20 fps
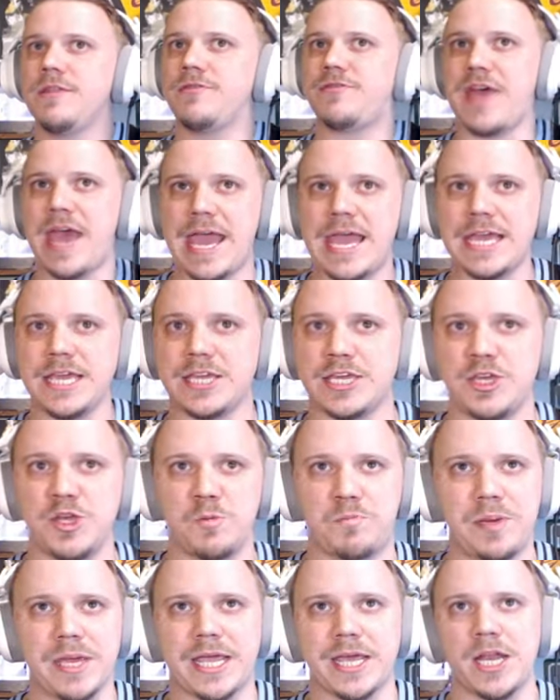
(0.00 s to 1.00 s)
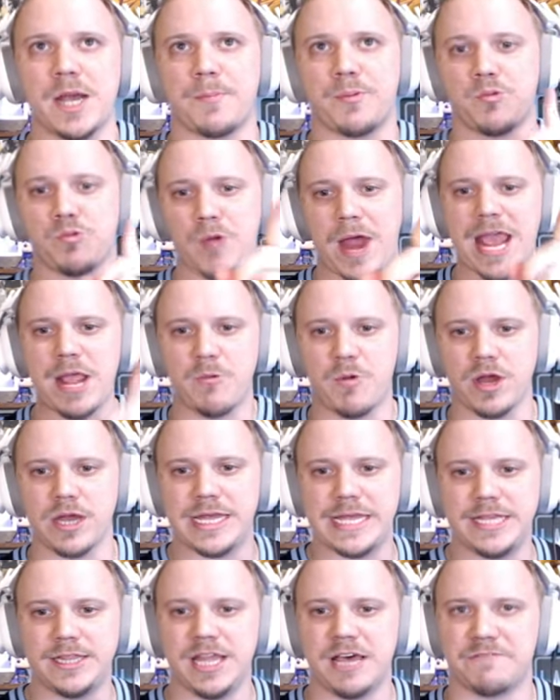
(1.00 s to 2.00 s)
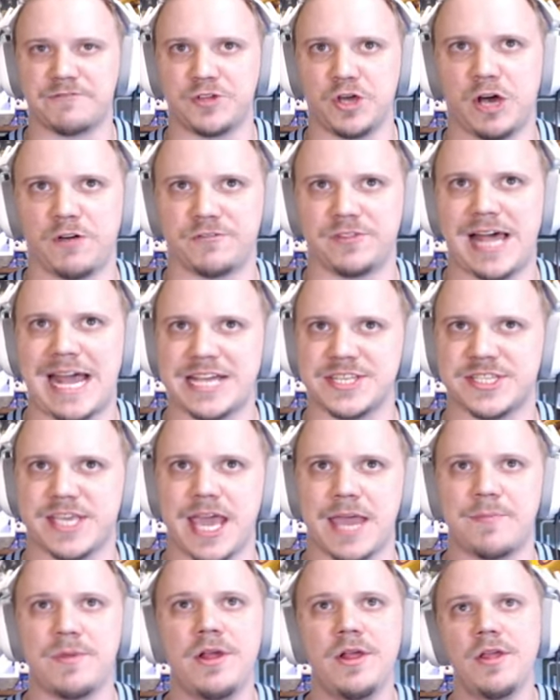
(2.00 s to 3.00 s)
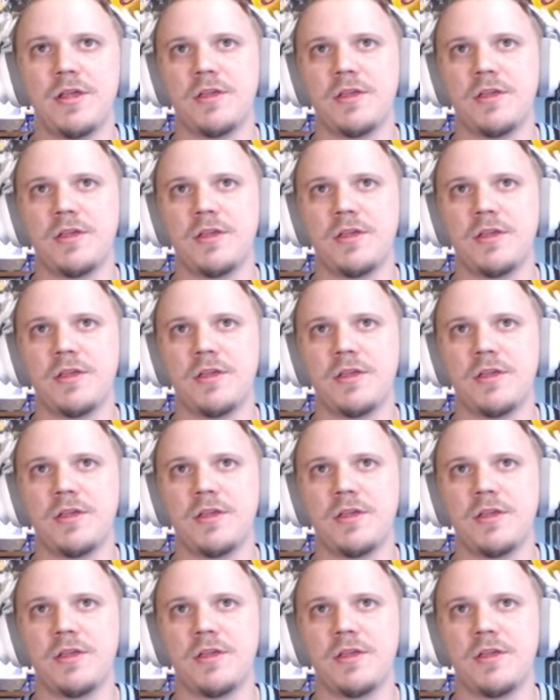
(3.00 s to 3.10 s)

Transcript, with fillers: Thank you. Picking up right where he left off last game.